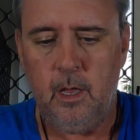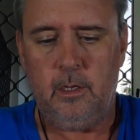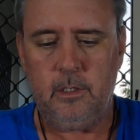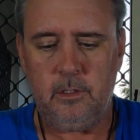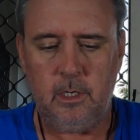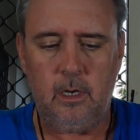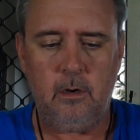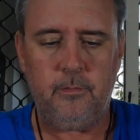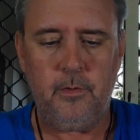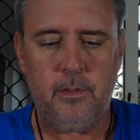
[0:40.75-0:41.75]
So to start
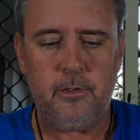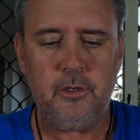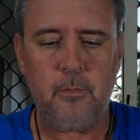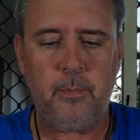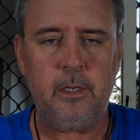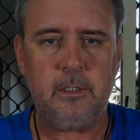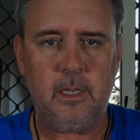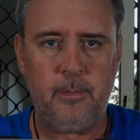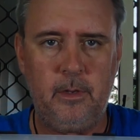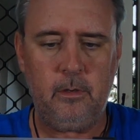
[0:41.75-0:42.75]
off with, jerkbaits
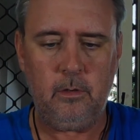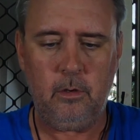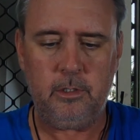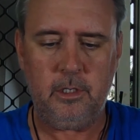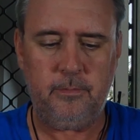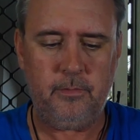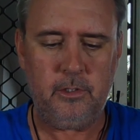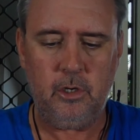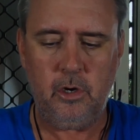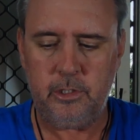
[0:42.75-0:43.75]
come in lots of different
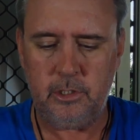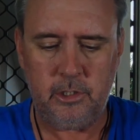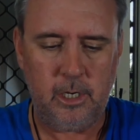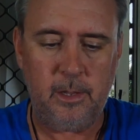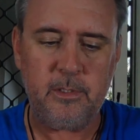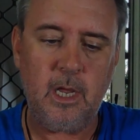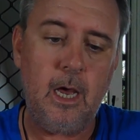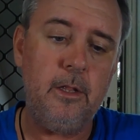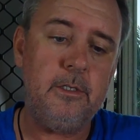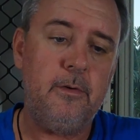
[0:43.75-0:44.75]
sizes, shapes,
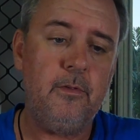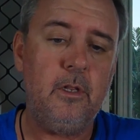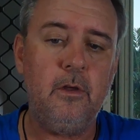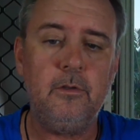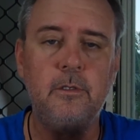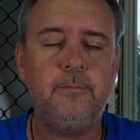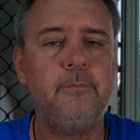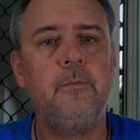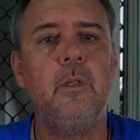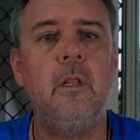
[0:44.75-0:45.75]
colours, everything else.
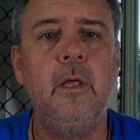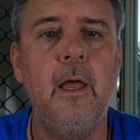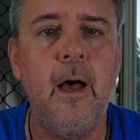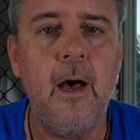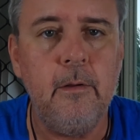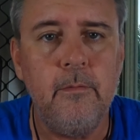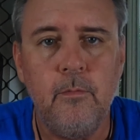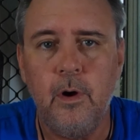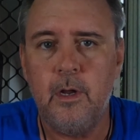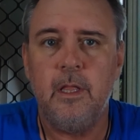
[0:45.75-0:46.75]
They are
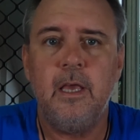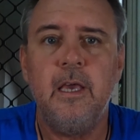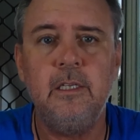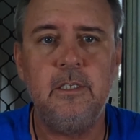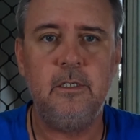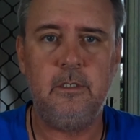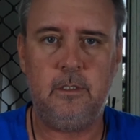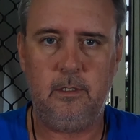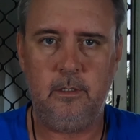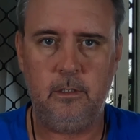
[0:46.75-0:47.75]
one of the
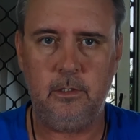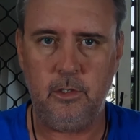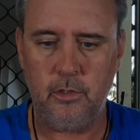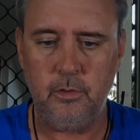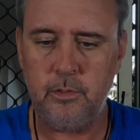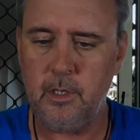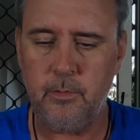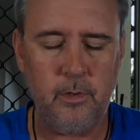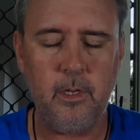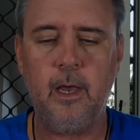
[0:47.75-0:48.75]
easiest to use. They
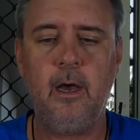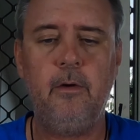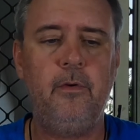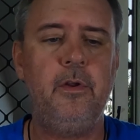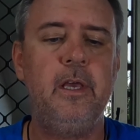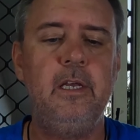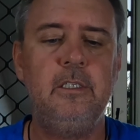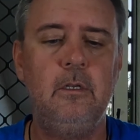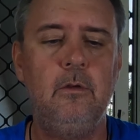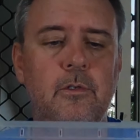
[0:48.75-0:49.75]
really are a very
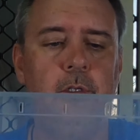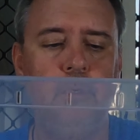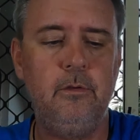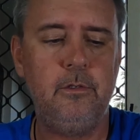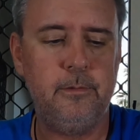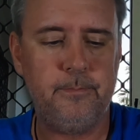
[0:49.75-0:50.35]
easy lure to use.